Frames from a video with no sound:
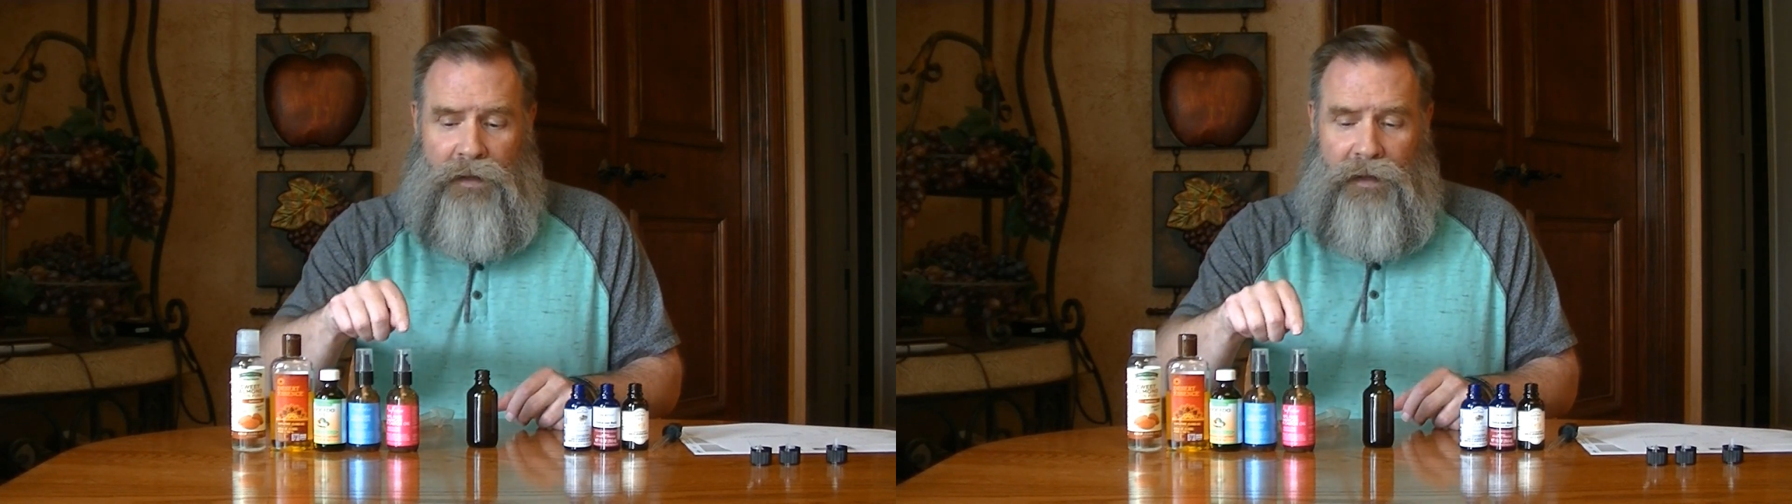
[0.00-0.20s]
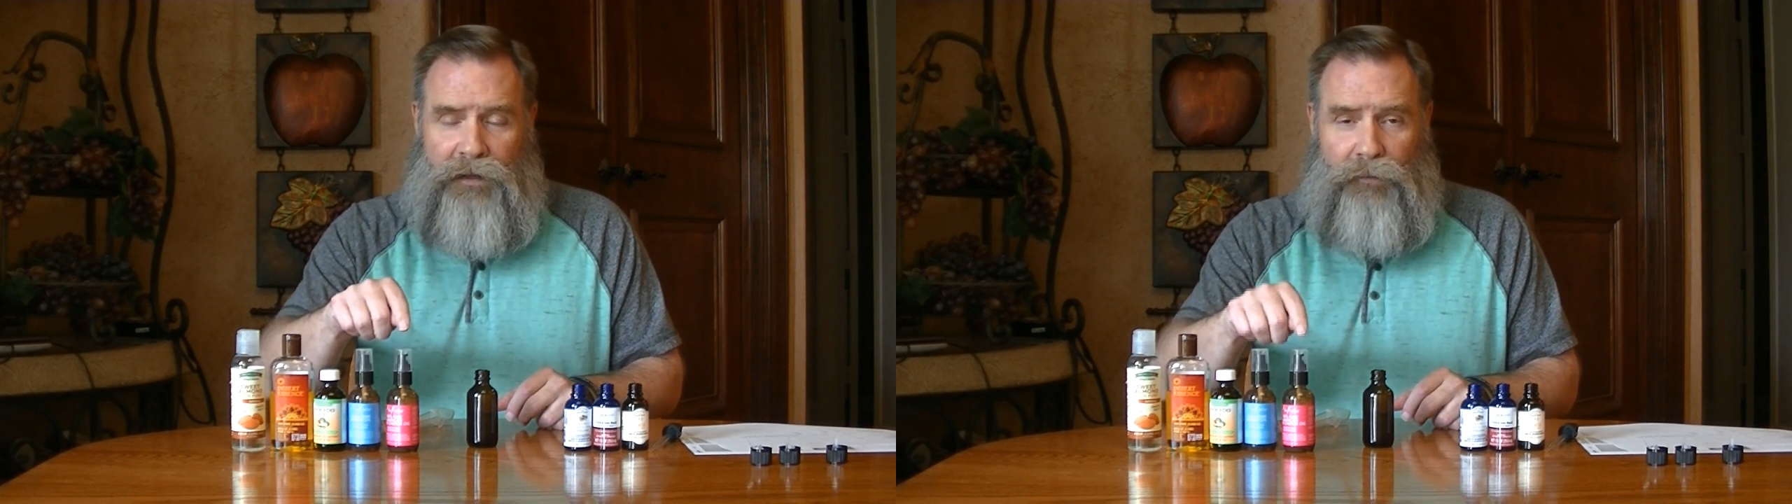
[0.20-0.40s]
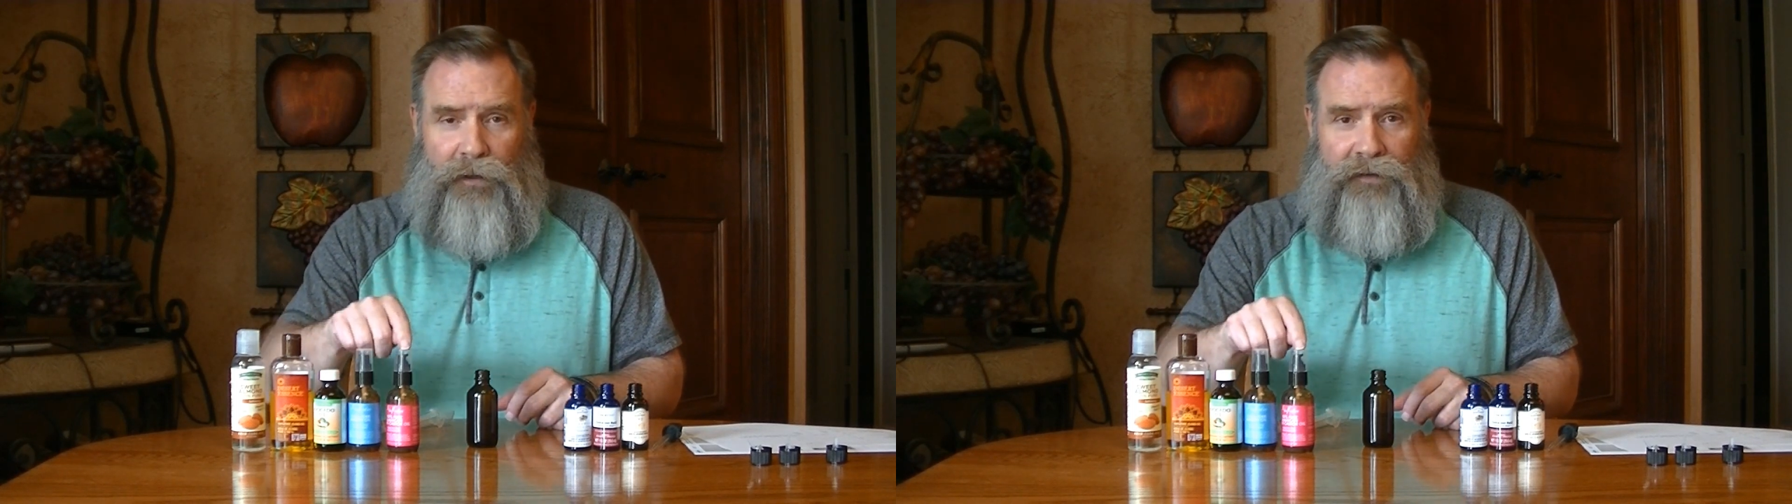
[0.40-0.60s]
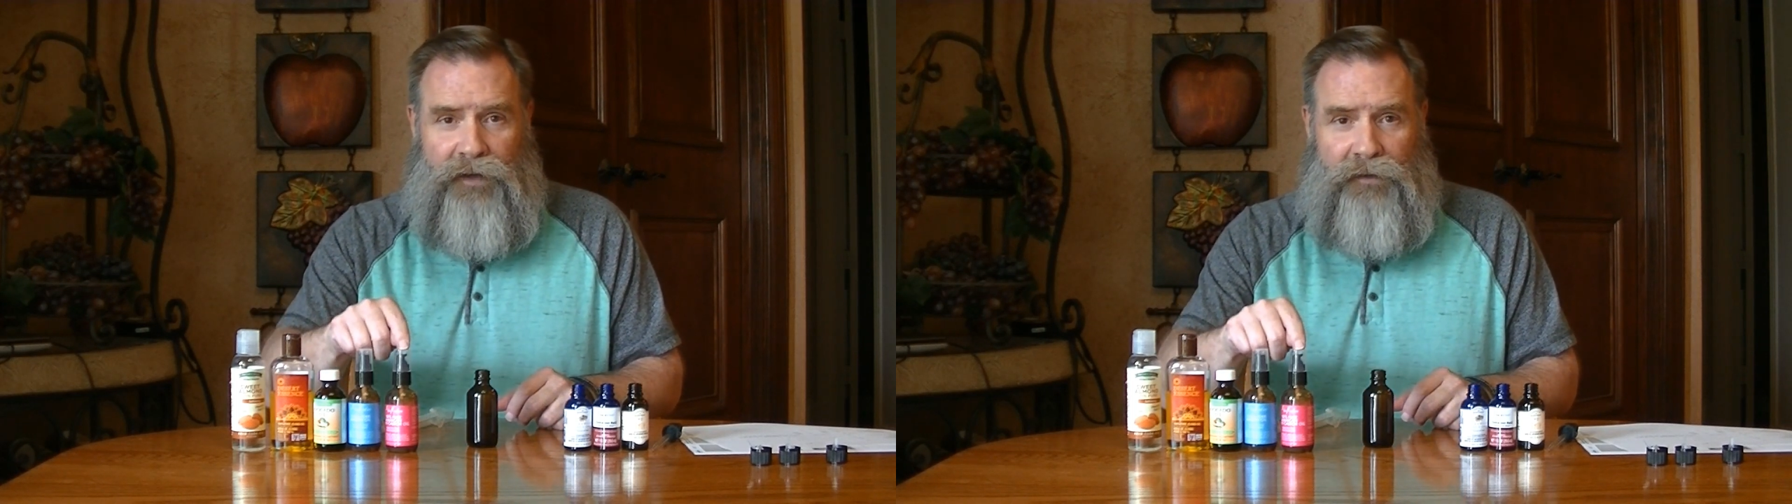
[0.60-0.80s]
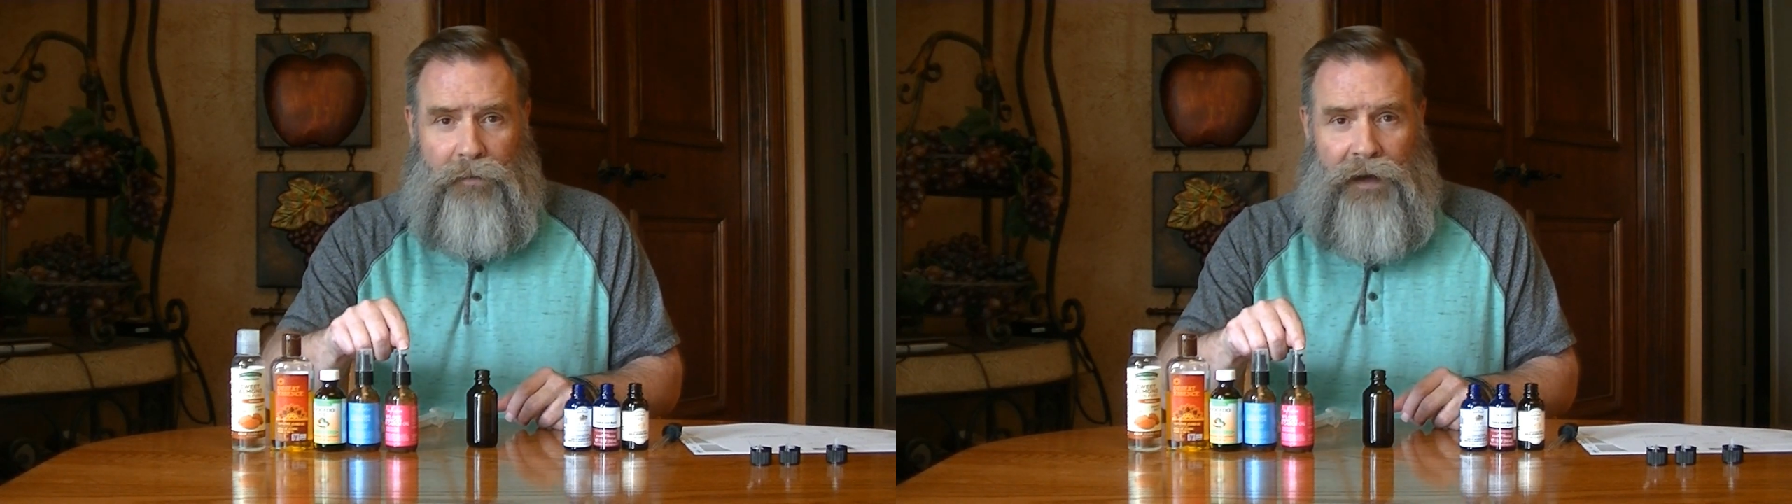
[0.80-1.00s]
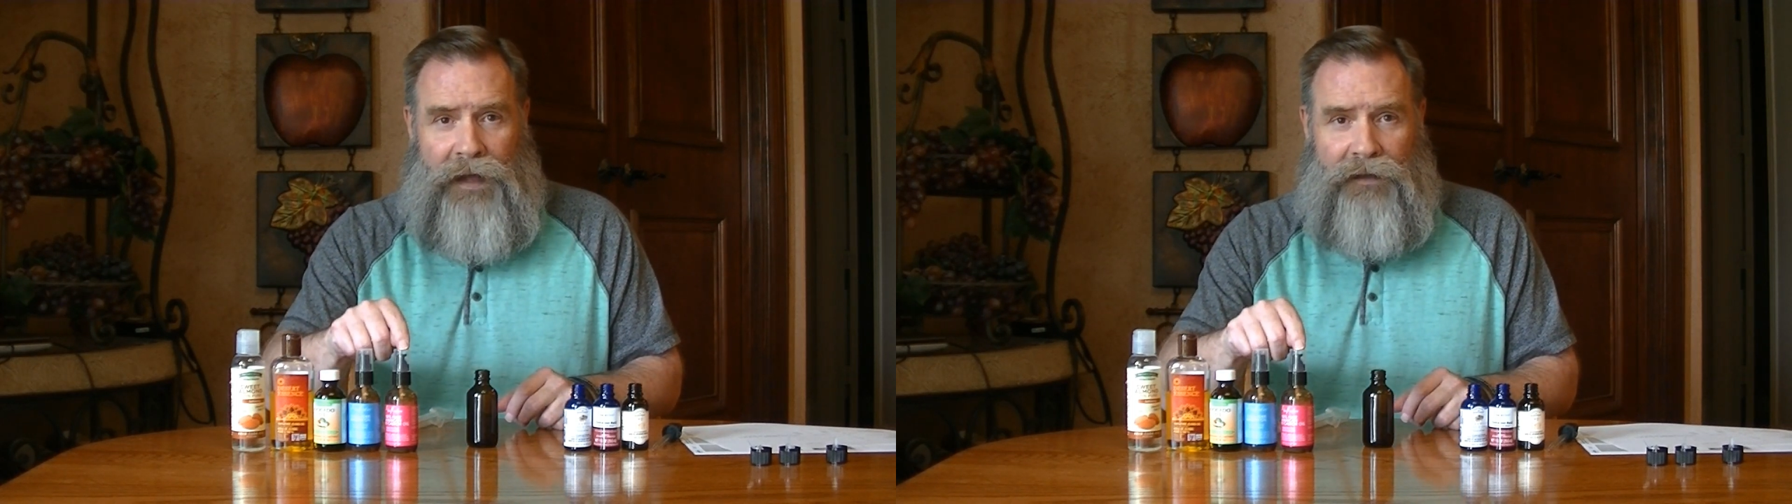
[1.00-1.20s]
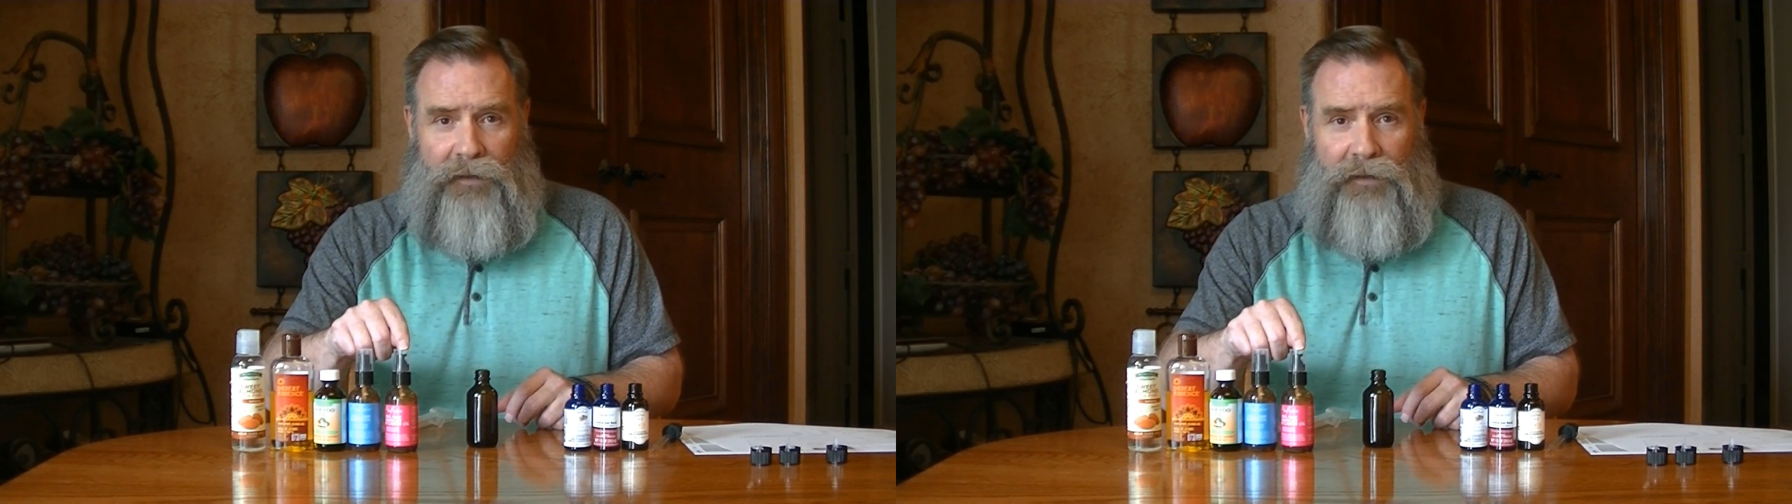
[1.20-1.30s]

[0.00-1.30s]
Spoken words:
and the reason it's black is